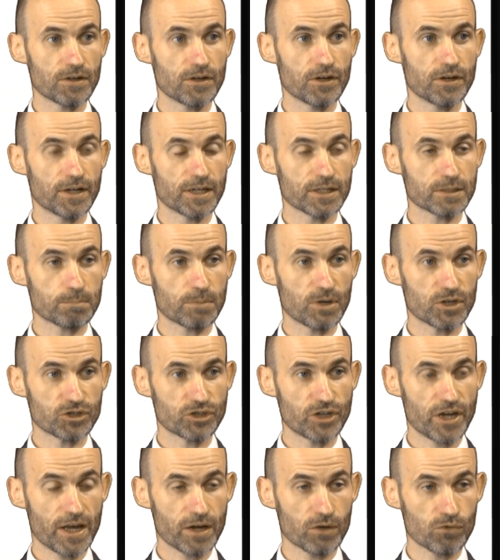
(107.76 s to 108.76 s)
earnings per
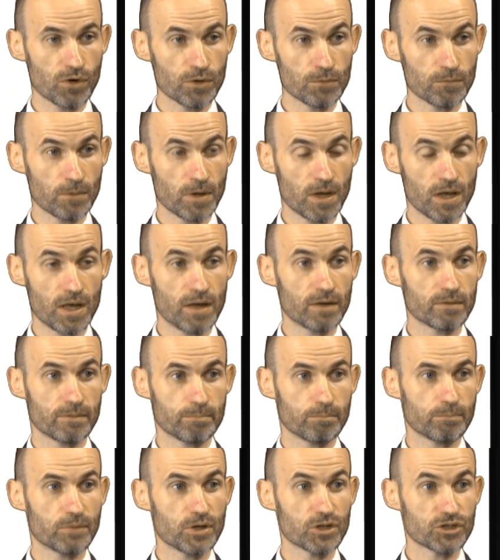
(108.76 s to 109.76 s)
share
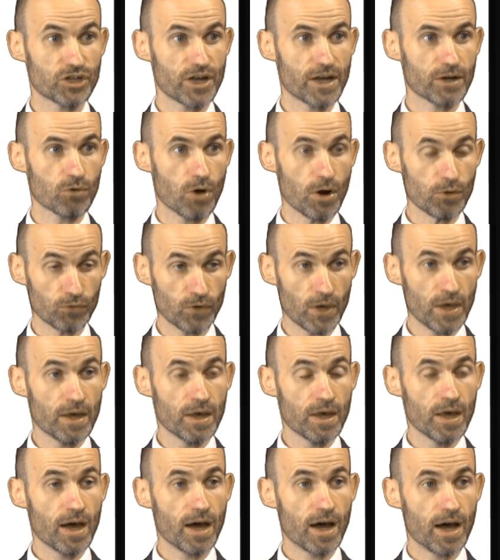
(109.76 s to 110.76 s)
growth.
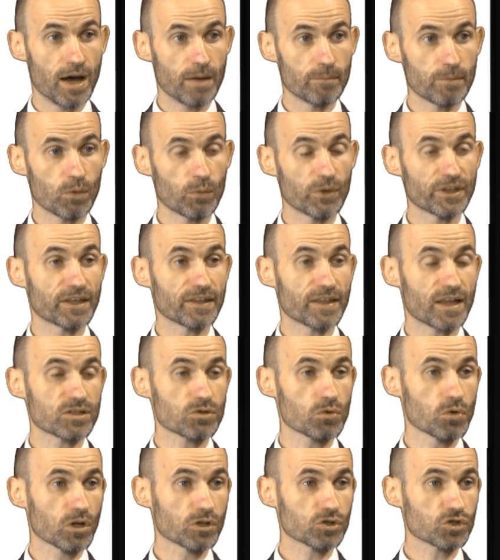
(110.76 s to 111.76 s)
We think that's
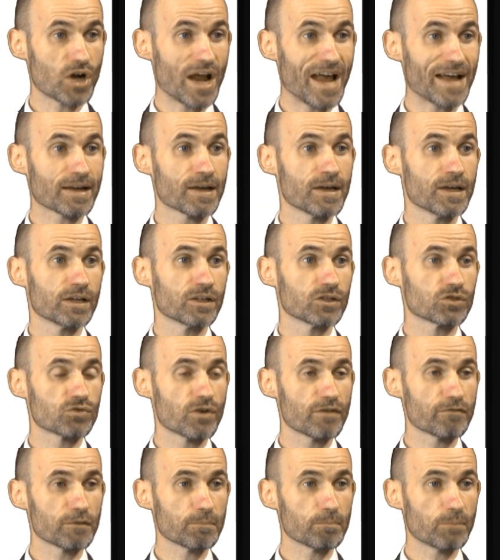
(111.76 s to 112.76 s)
all on track,
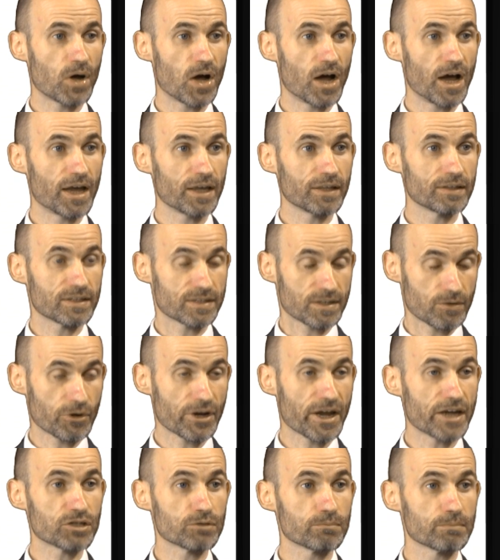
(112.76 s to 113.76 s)
driven by this
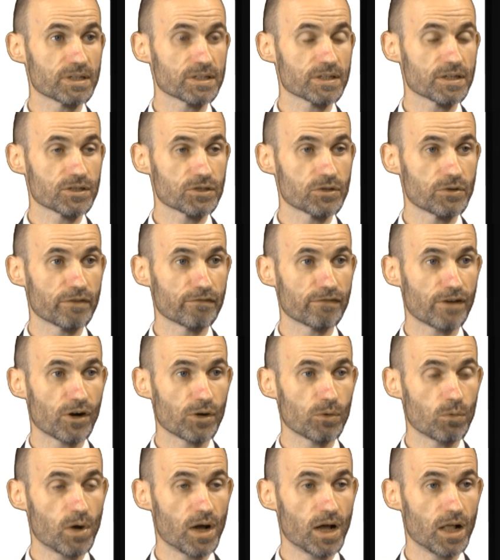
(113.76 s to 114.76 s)
irrigation business doing
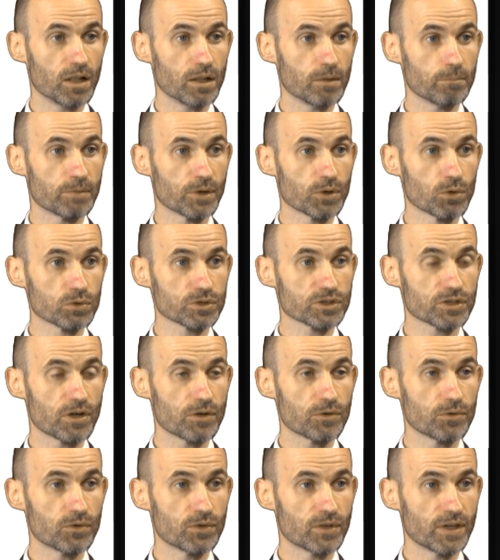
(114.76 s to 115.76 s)
very well, but
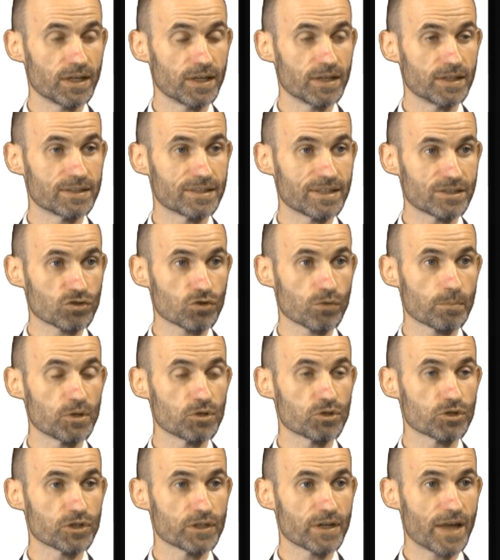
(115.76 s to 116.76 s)
also the
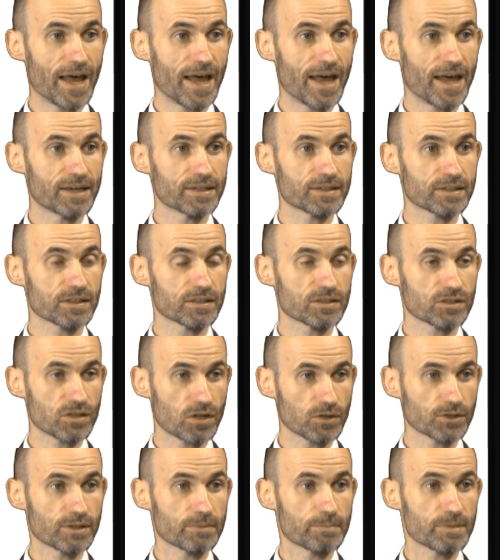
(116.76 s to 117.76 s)
distribution and
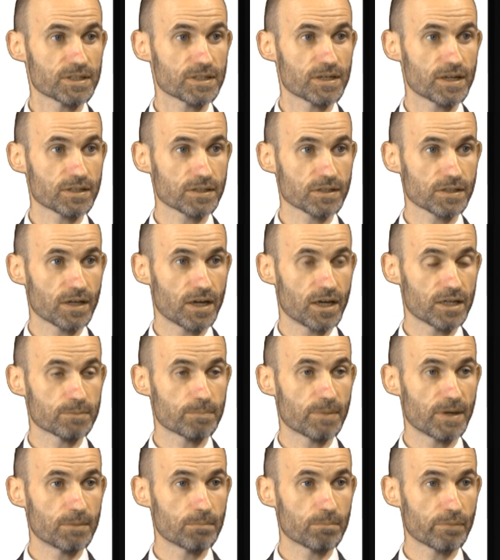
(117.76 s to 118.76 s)
consulting business has
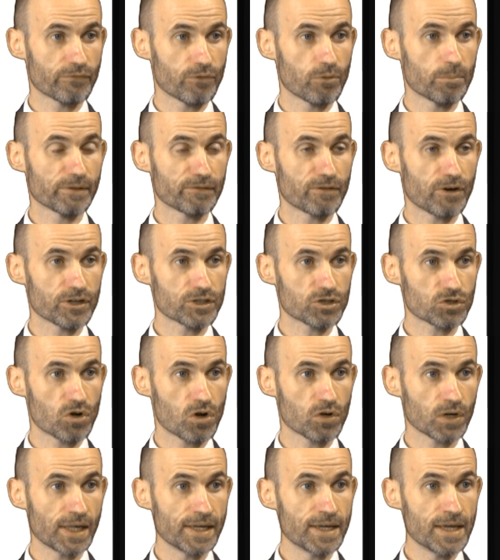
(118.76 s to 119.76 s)
been performing very
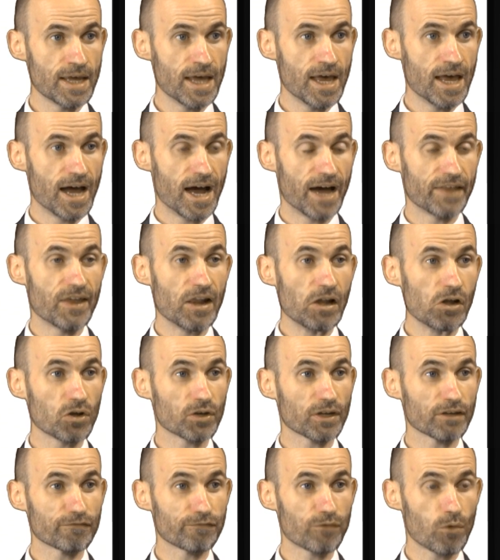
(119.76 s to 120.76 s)
strongly. And then
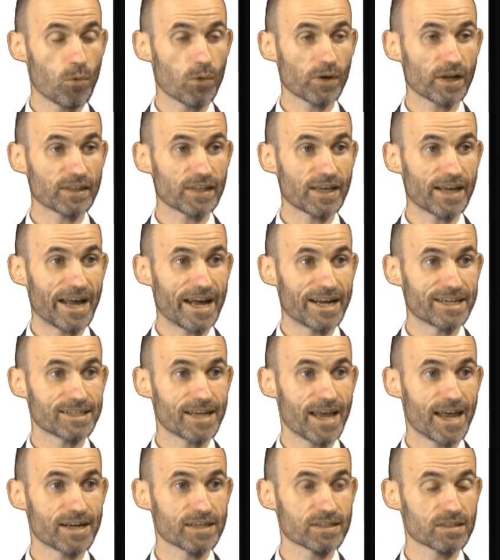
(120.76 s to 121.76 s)
looking forward, I think
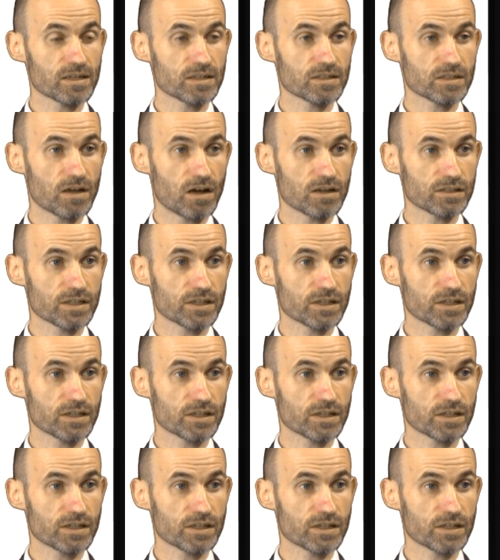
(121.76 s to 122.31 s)
antennas starts to